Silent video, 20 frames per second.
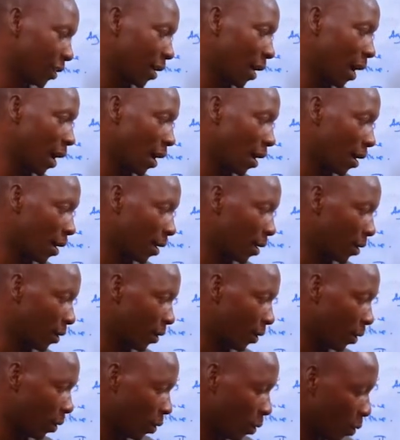are
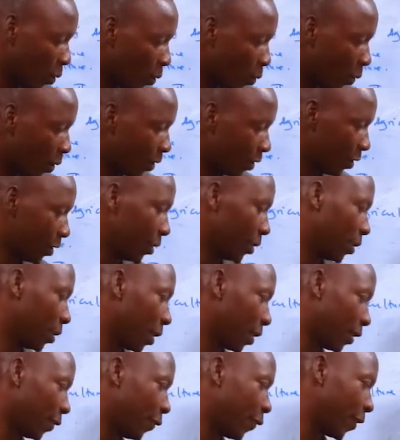always
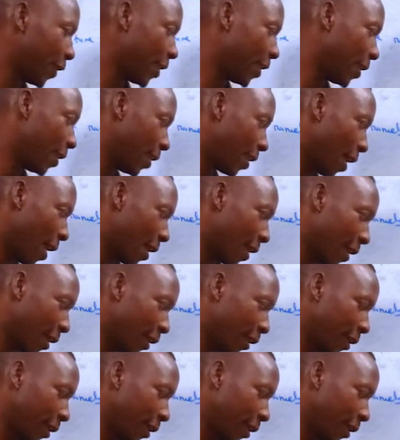cultivated are